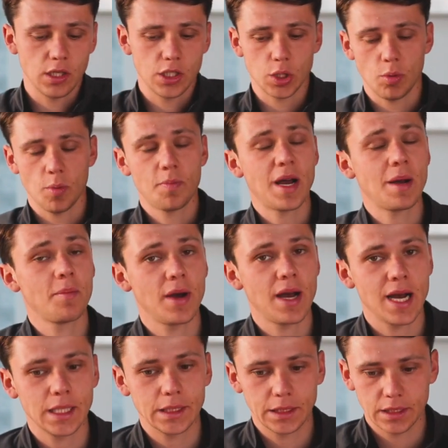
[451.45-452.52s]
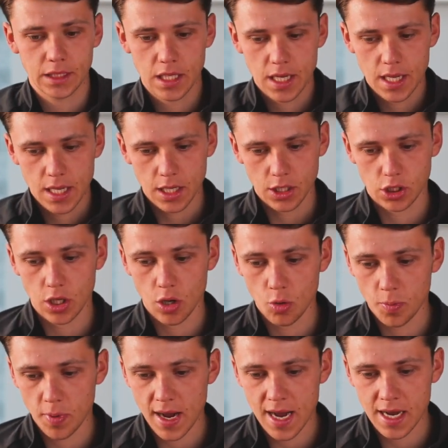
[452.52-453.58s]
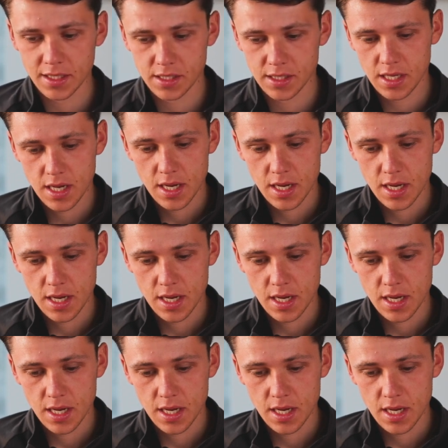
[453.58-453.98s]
So a bad pass, a slow pass,